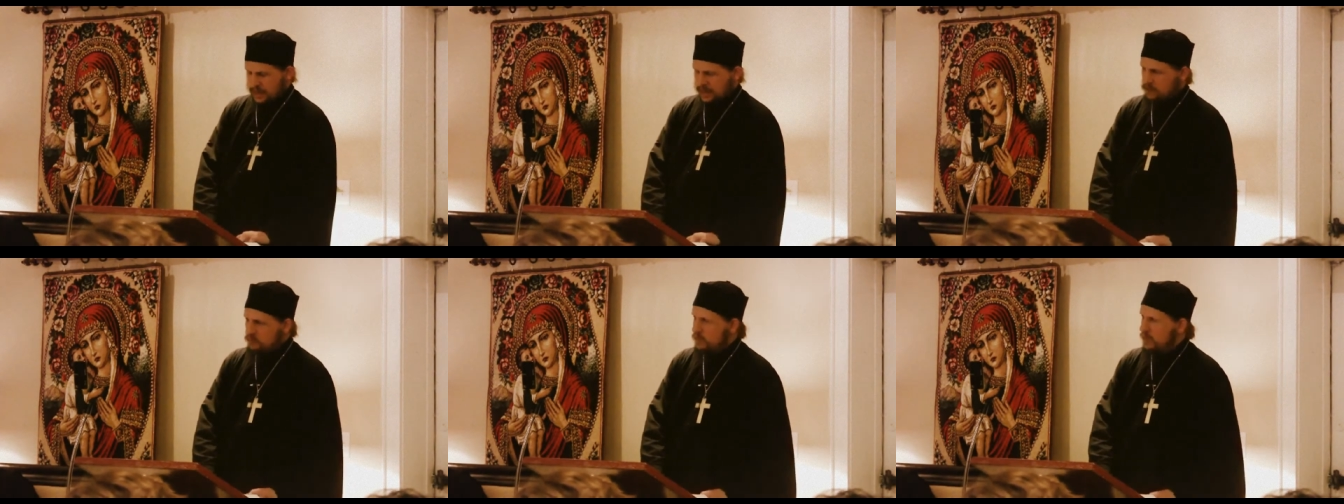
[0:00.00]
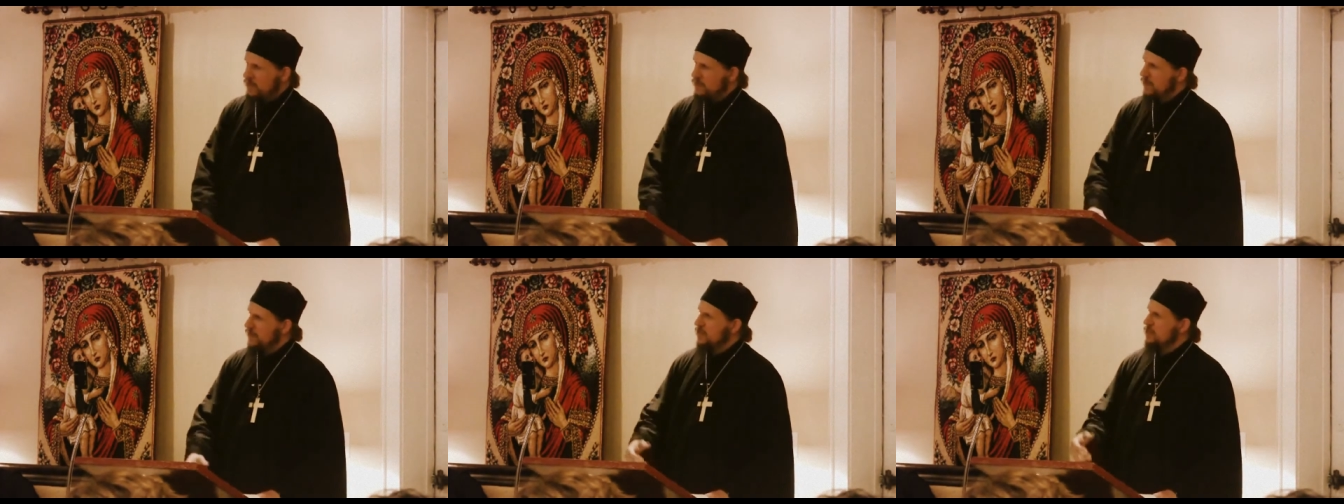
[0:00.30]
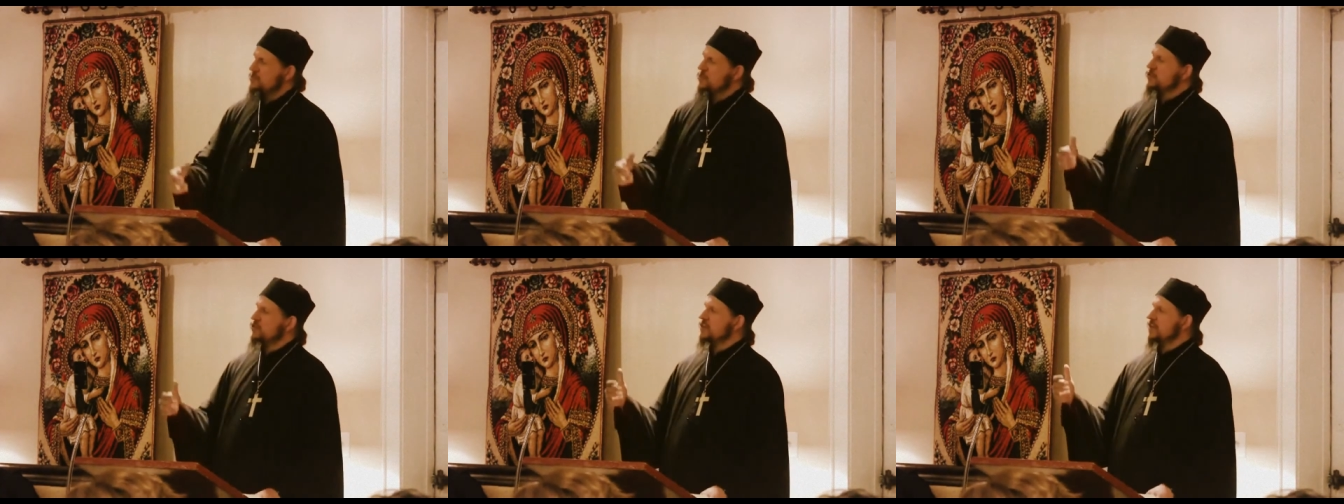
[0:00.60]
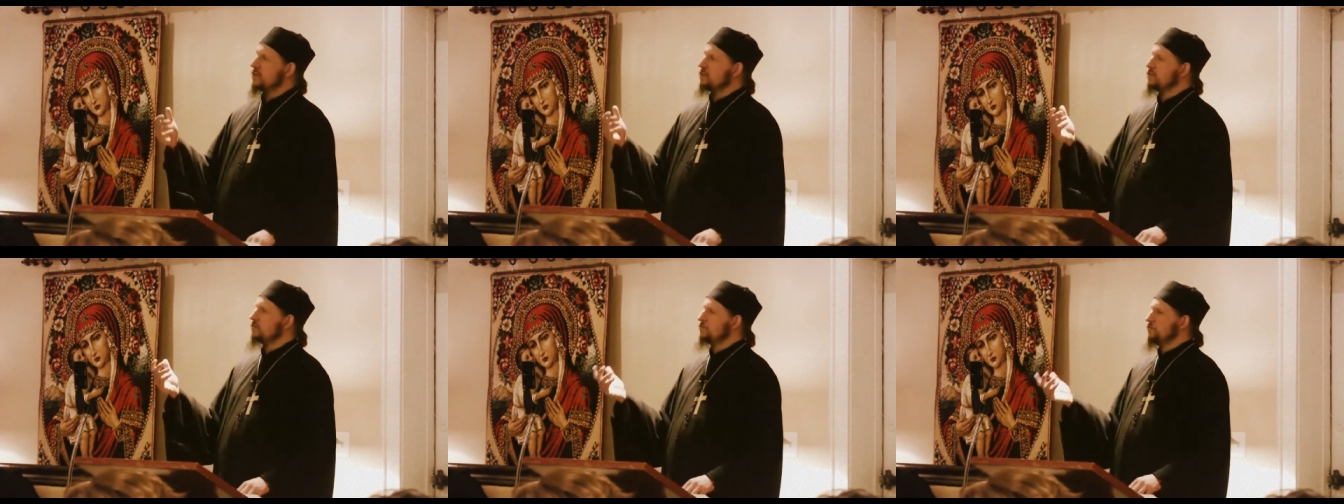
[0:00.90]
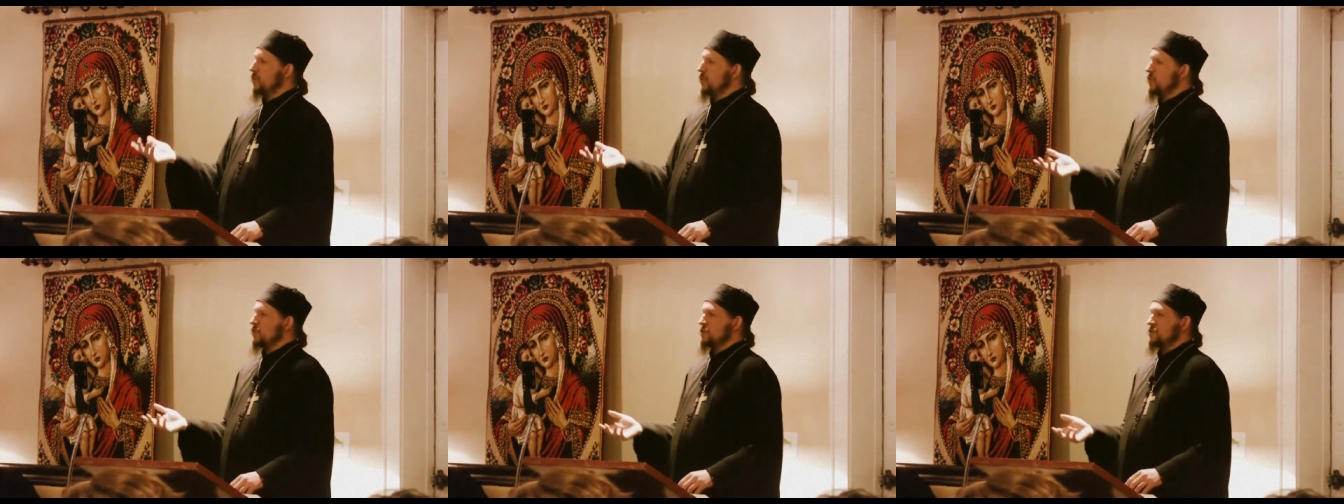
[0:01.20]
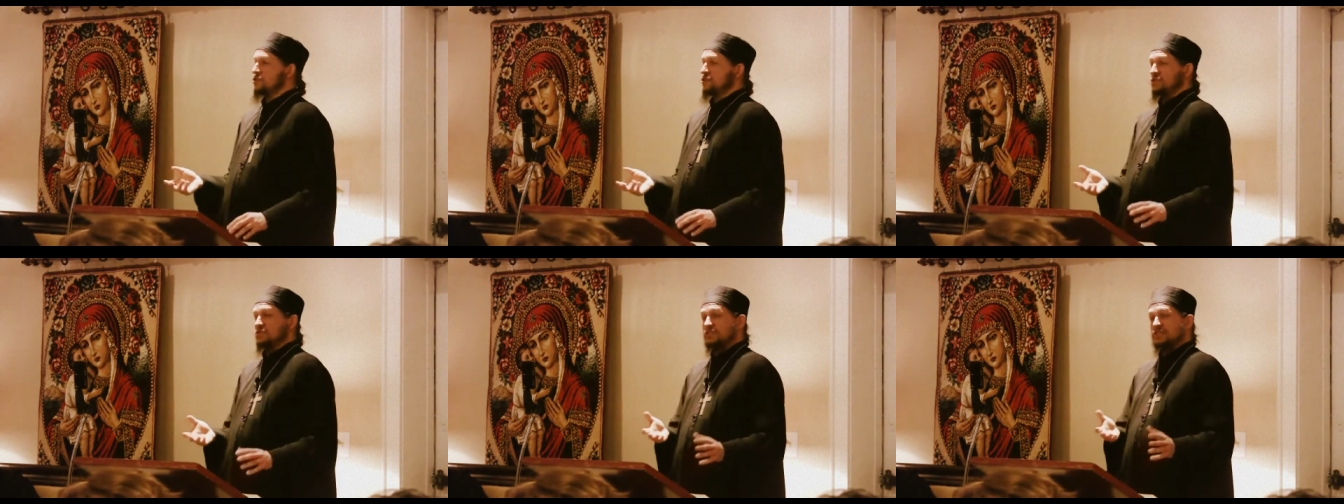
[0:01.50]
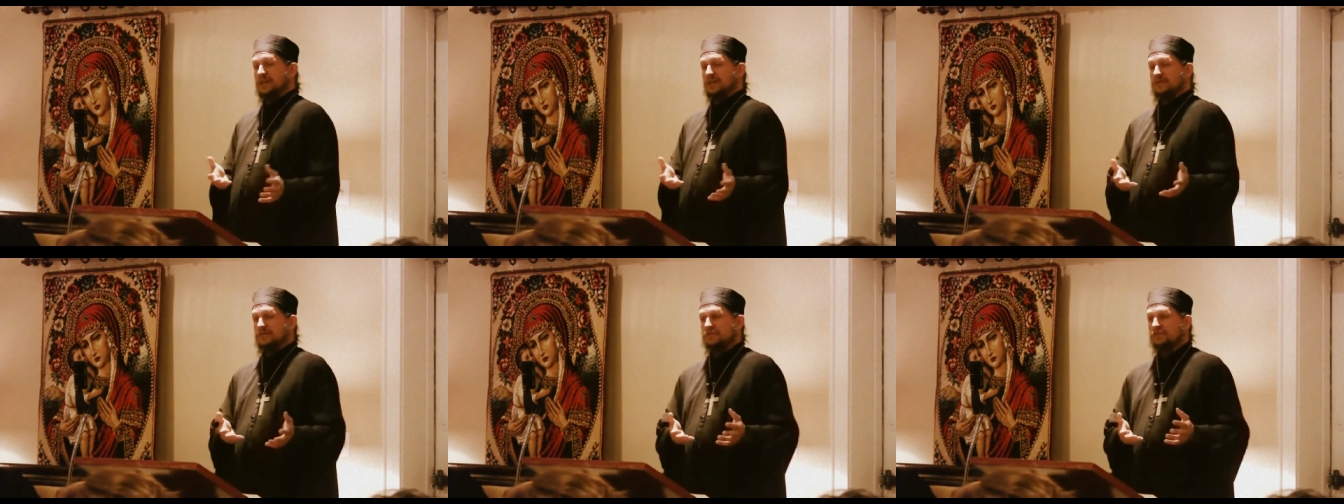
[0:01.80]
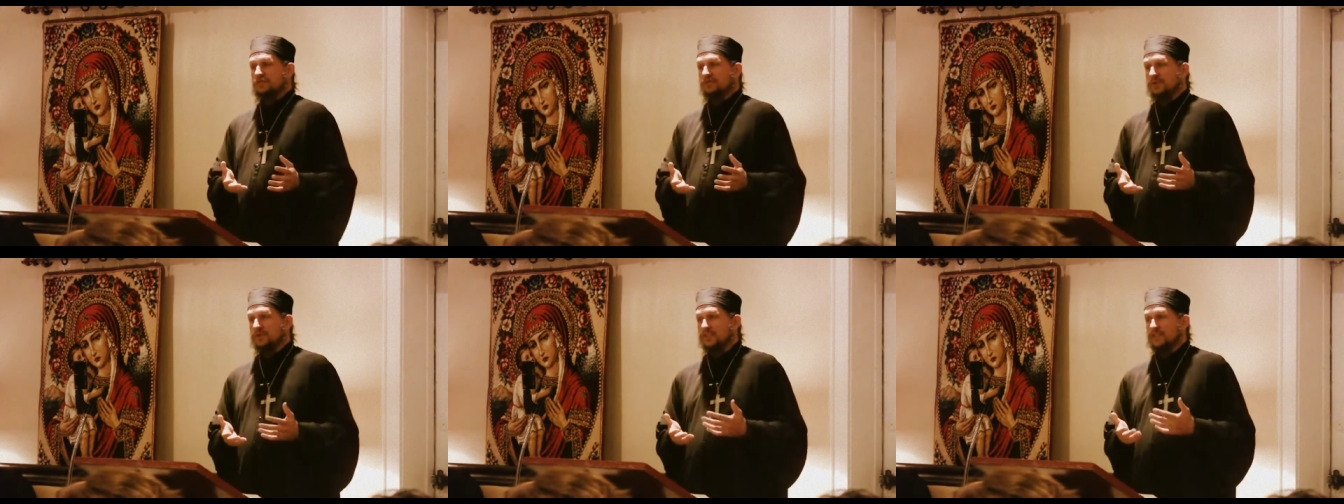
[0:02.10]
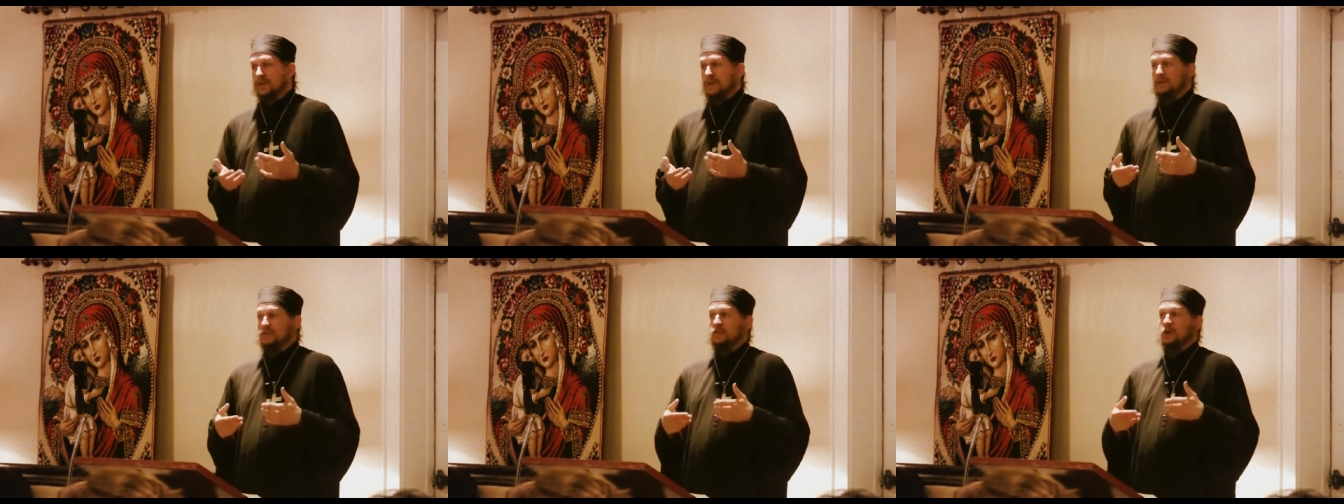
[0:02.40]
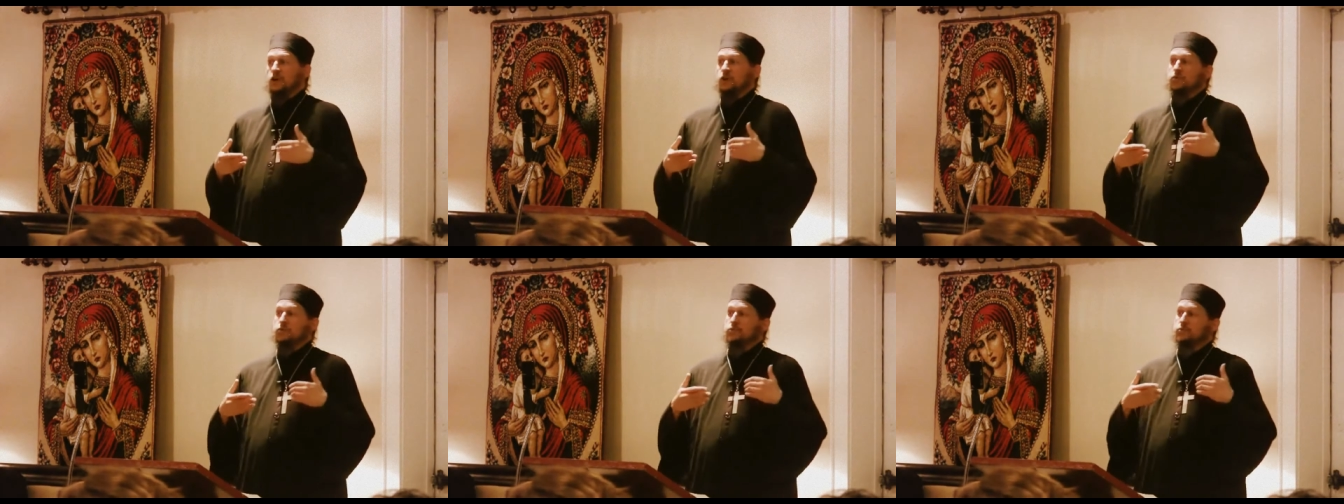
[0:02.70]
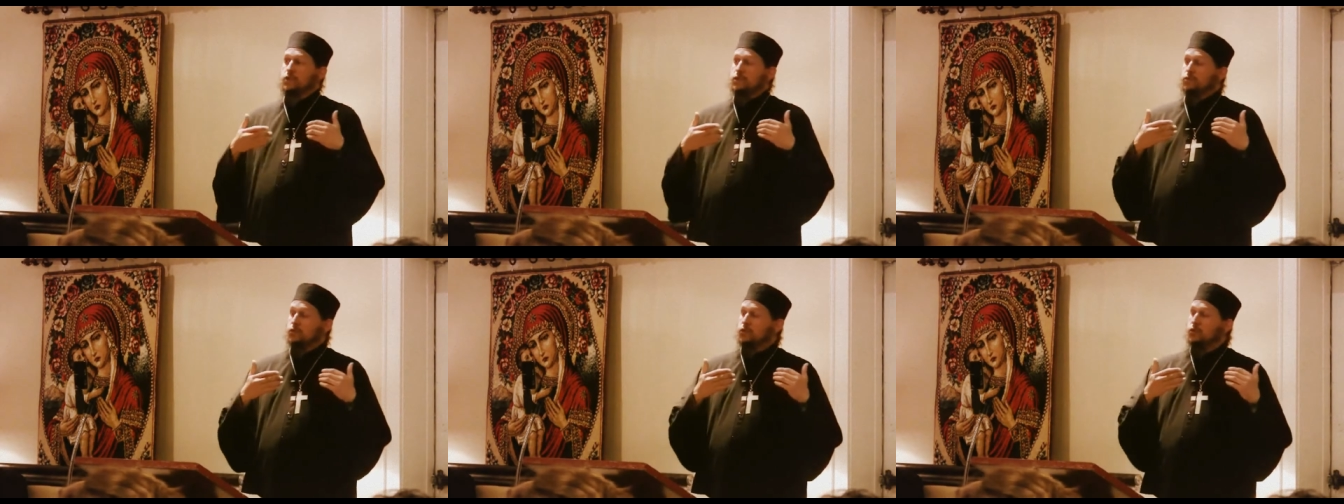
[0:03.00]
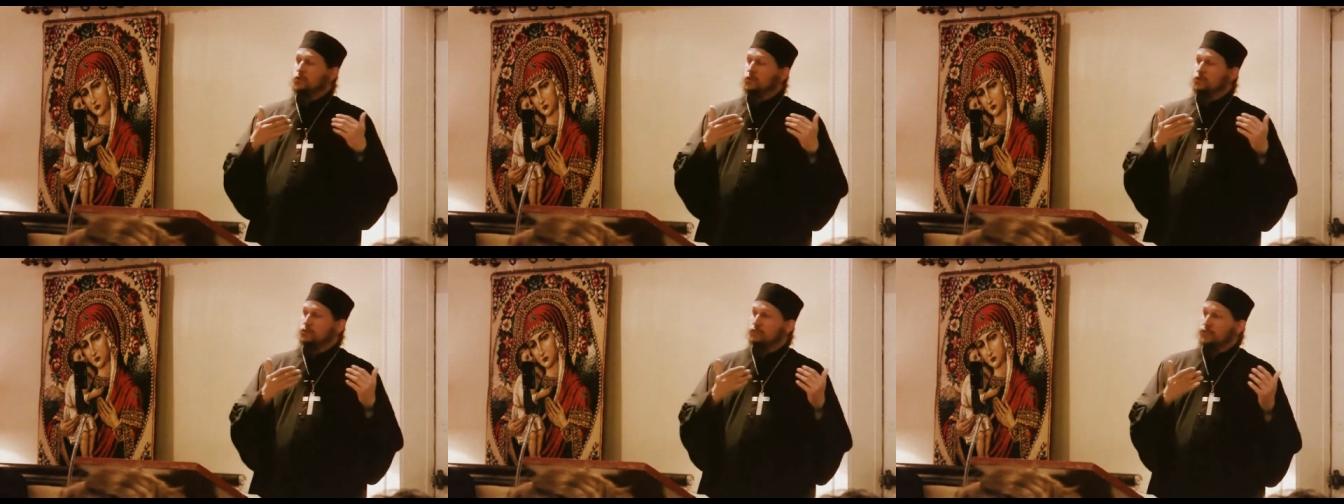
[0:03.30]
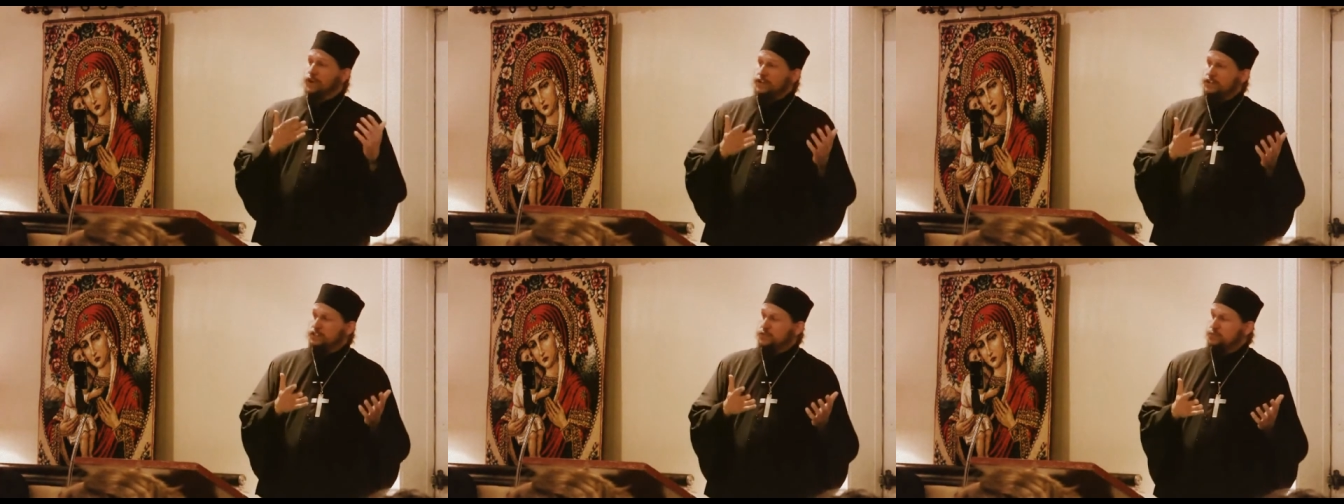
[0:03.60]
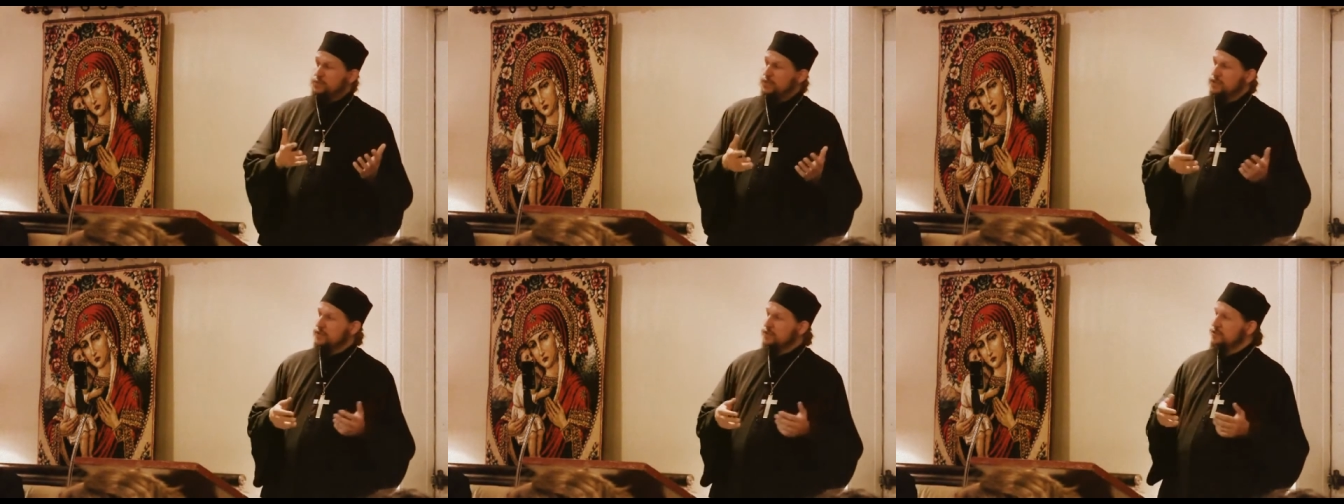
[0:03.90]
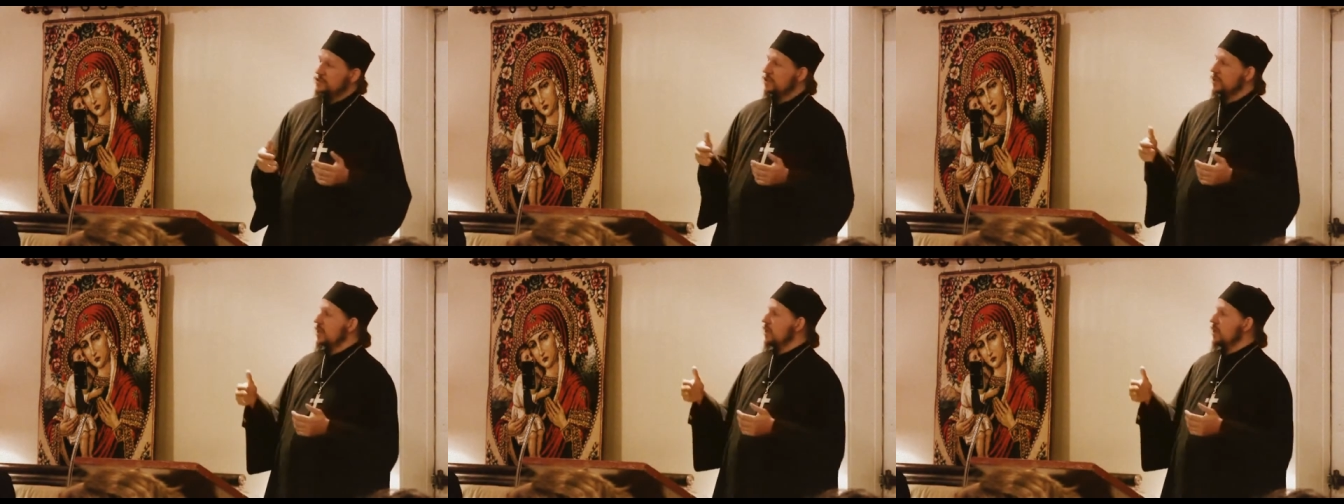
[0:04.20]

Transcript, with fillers: He would be able to communicate with foreigners. There's several stories how he talked with people who were French speakers